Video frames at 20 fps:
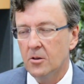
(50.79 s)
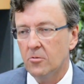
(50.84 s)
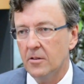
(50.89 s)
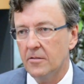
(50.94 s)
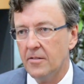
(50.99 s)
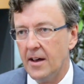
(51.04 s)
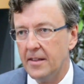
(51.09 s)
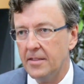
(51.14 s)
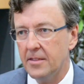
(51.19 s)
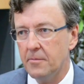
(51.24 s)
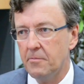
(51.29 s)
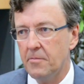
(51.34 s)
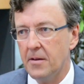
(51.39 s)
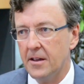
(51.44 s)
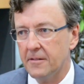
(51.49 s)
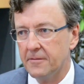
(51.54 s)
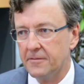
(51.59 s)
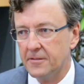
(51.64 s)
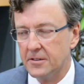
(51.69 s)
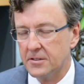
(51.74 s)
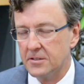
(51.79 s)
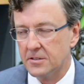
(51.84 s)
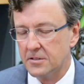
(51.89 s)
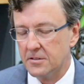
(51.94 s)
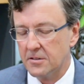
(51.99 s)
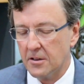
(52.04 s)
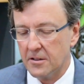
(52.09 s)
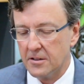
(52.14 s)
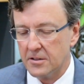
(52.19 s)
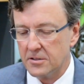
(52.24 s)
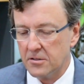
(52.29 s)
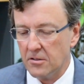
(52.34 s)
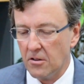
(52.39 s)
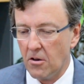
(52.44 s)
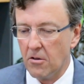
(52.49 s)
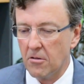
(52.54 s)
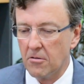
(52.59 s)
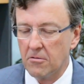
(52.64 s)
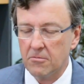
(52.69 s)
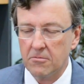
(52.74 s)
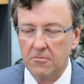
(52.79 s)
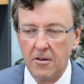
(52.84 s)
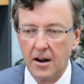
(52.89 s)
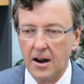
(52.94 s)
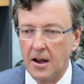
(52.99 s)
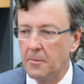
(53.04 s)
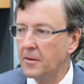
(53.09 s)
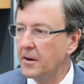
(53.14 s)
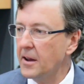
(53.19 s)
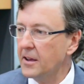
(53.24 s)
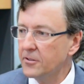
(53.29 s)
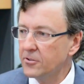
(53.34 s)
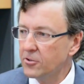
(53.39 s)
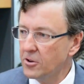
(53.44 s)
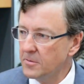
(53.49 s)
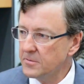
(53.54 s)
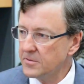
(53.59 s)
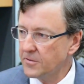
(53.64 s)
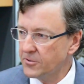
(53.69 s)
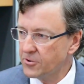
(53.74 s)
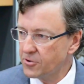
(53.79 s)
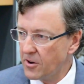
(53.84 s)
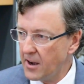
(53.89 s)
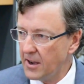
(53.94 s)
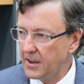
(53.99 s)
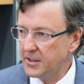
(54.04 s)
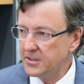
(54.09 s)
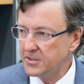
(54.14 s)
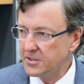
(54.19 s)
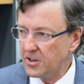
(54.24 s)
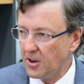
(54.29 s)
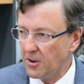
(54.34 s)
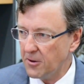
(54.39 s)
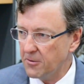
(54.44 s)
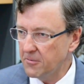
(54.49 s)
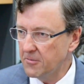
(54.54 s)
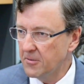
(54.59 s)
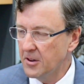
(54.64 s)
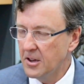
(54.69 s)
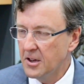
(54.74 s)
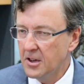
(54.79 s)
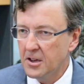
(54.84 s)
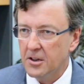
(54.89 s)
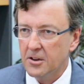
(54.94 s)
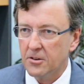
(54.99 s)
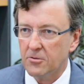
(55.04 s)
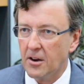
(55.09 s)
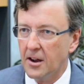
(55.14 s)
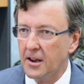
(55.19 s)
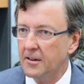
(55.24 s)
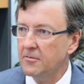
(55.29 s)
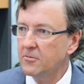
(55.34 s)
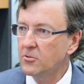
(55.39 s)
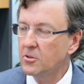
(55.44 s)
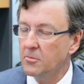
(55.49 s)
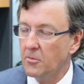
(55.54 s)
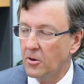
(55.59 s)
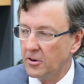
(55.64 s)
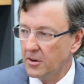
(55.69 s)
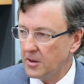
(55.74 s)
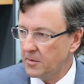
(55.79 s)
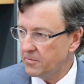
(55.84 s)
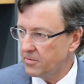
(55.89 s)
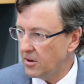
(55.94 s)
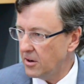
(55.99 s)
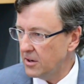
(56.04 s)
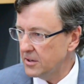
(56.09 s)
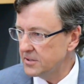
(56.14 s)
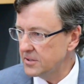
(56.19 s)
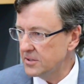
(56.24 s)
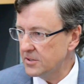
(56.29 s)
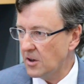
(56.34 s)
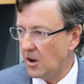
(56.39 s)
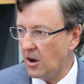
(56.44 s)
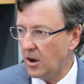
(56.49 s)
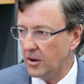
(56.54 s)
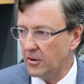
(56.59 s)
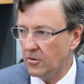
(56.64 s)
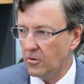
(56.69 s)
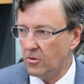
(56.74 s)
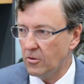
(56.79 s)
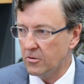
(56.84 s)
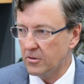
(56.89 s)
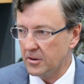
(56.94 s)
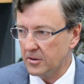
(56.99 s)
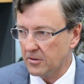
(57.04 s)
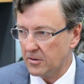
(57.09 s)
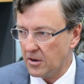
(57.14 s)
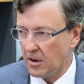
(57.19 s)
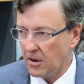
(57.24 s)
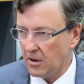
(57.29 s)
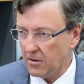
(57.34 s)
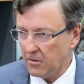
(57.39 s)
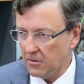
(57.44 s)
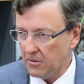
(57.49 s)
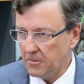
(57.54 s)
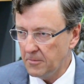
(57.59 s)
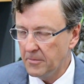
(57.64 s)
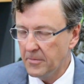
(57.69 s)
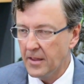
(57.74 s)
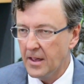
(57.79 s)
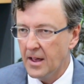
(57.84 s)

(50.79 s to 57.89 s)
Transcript: We've had the benefits, you know, this long run-up in our terms of trade, so great commodity prices, iron ore and coal.